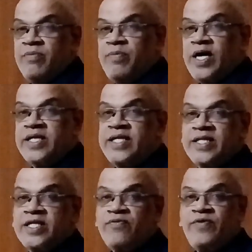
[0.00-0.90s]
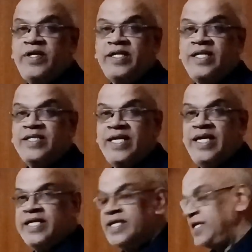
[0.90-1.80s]
Past tense of it is
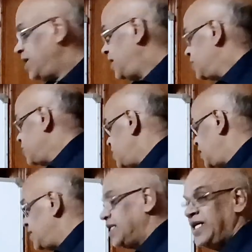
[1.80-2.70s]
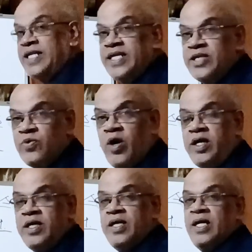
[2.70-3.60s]
8. So this 8 is what?
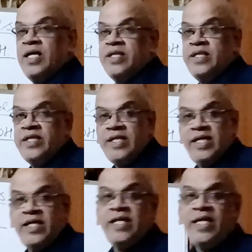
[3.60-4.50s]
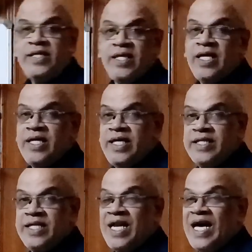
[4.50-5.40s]
This 8 is
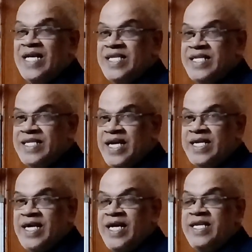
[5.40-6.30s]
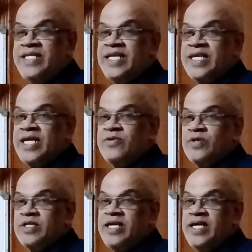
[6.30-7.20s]
ethyl acetate. Anything else
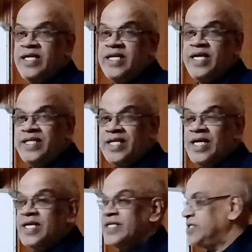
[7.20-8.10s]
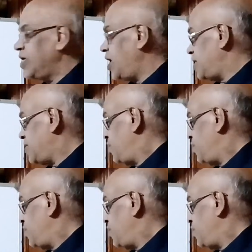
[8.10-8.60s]
with 8 is salt.